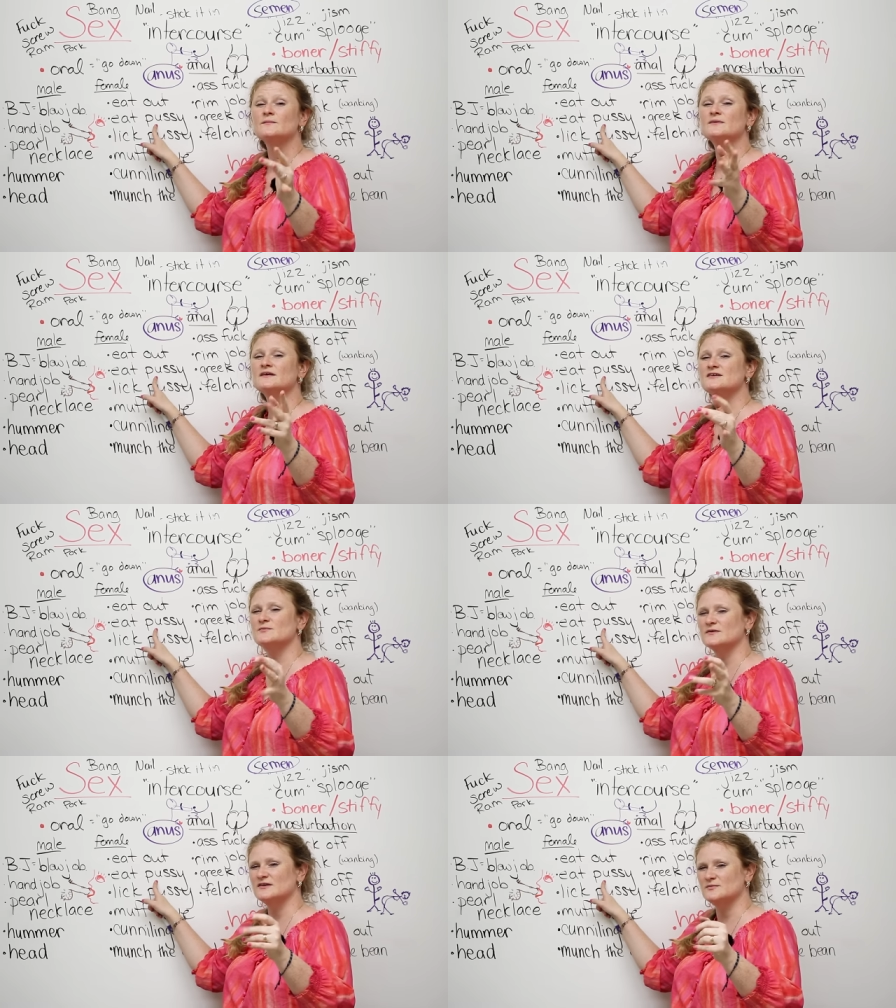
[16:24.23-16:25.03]
please,
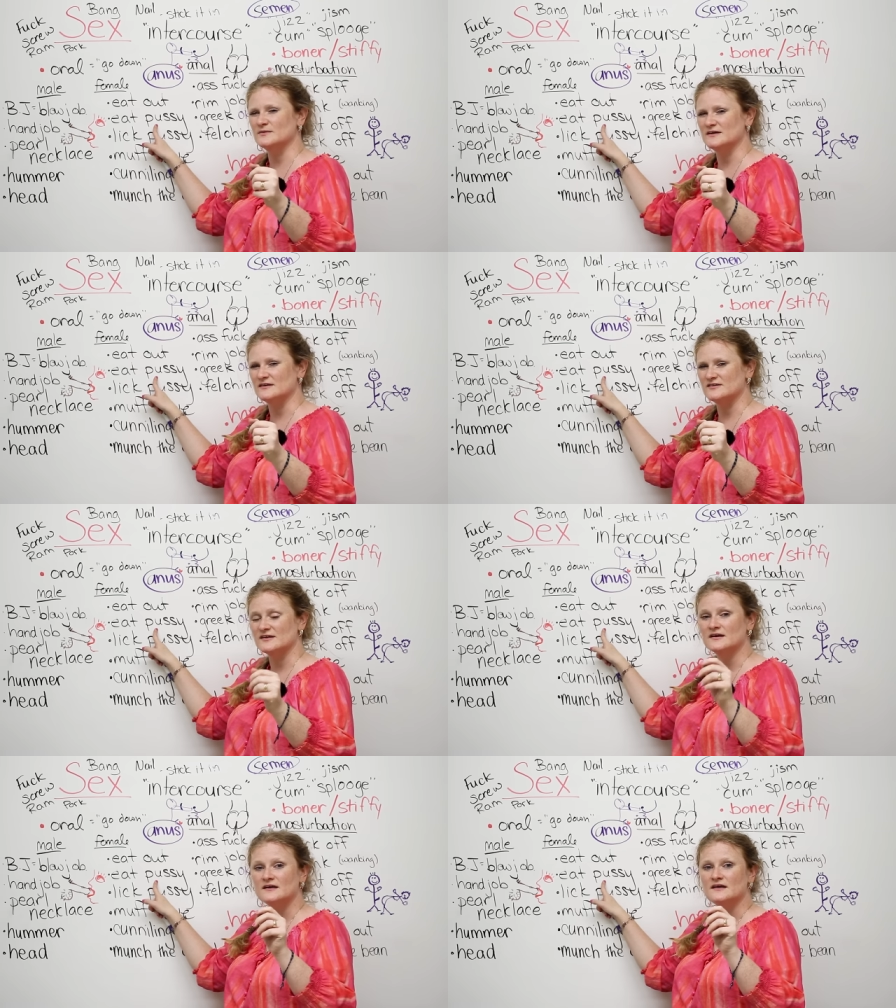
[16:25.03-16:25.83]
please, please,
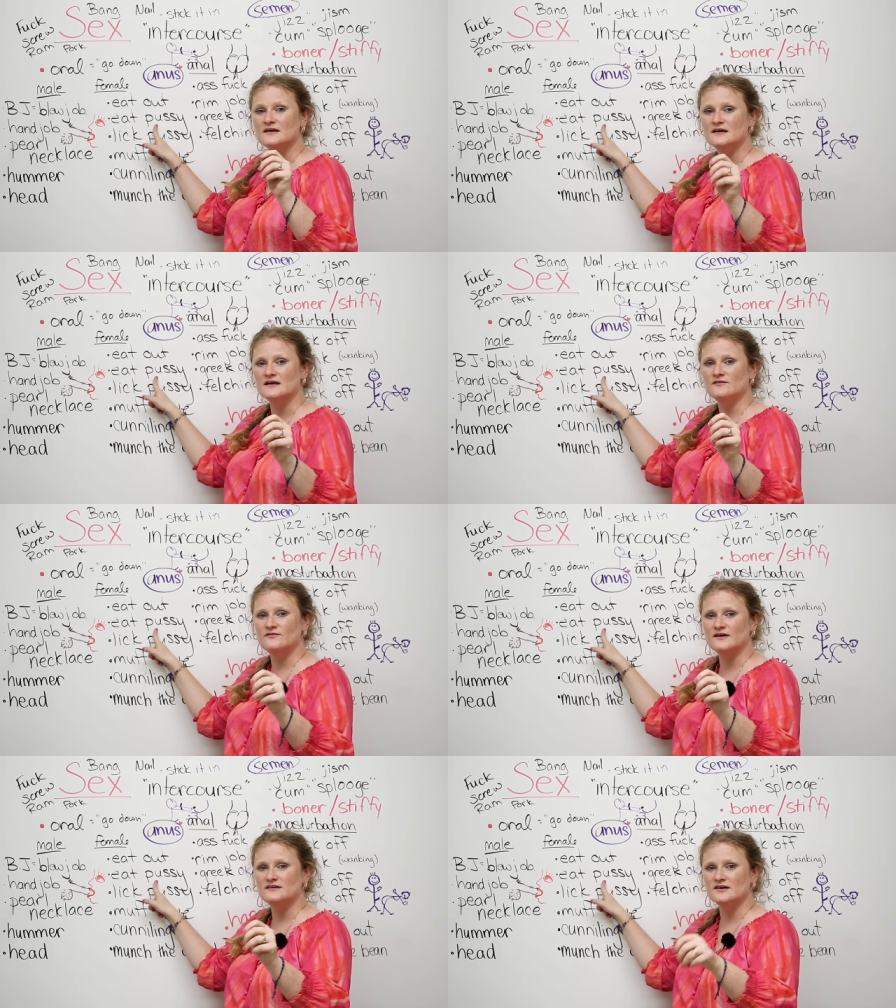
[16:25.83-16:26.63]

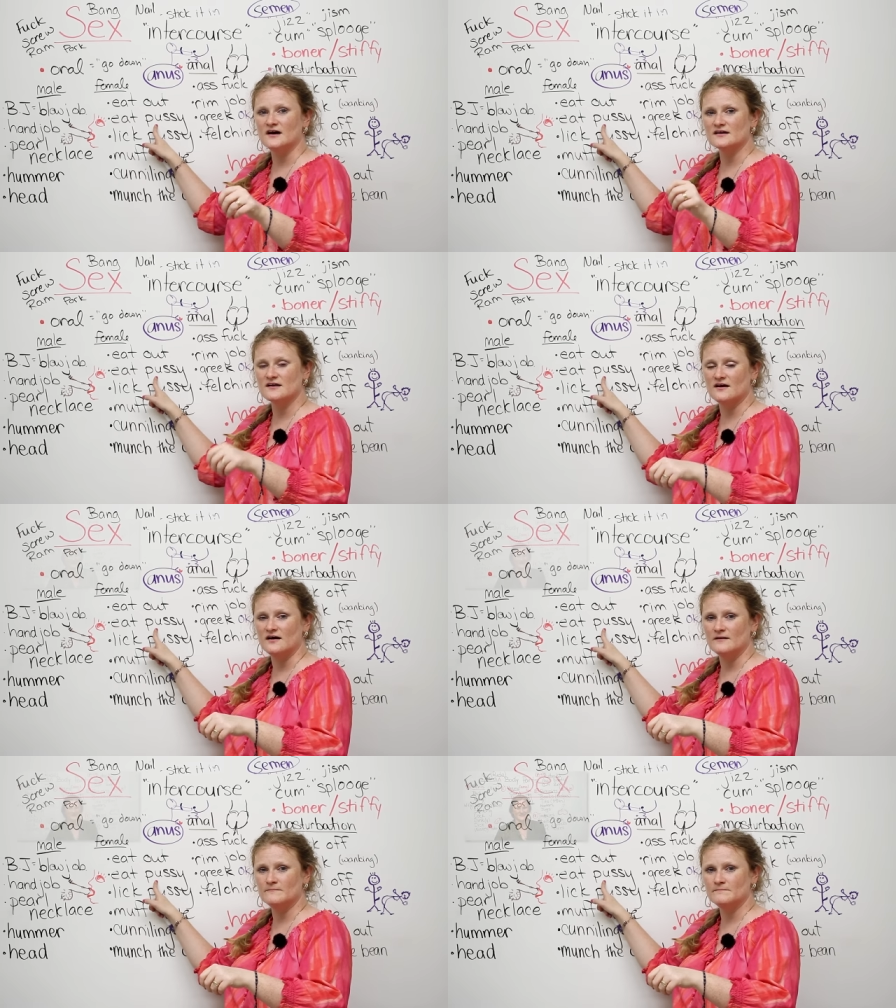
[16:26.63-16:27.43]

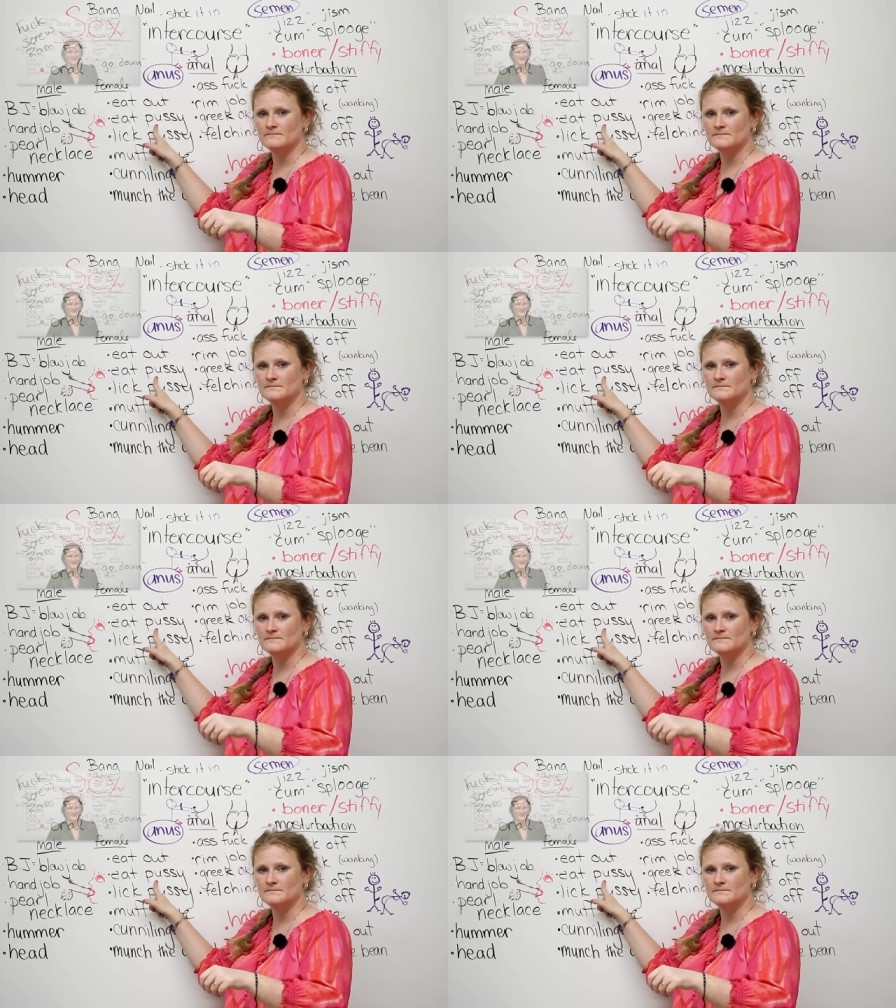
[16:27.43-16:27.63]
engvid.com,